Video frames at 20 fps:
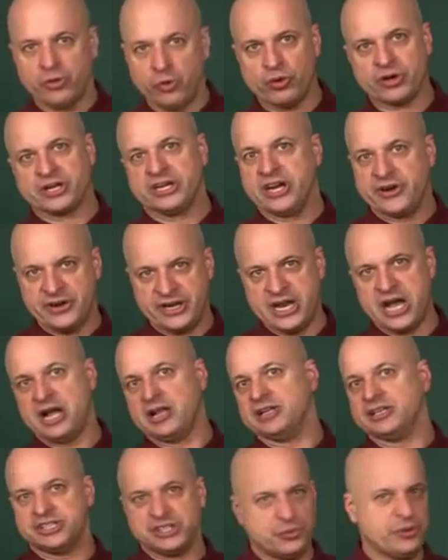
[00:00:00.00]
ordinary
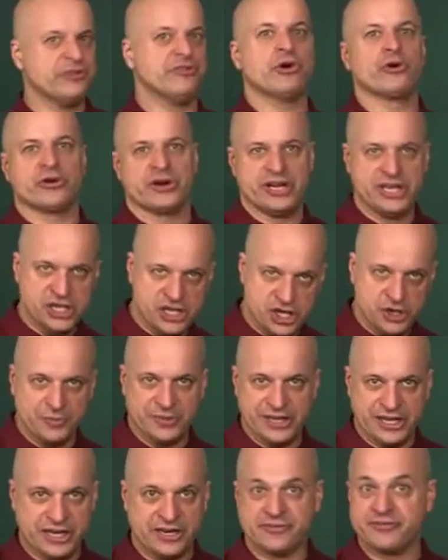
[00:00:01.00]
knowledge that we've already
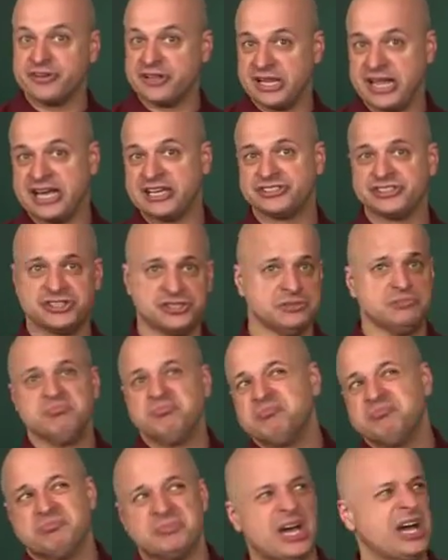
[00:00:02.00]
accumulated for the last
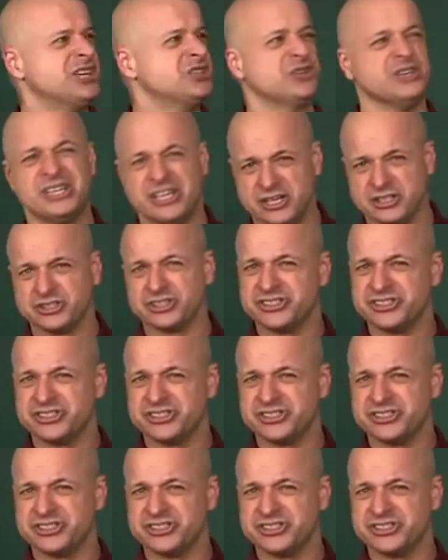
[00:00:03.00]
100 years.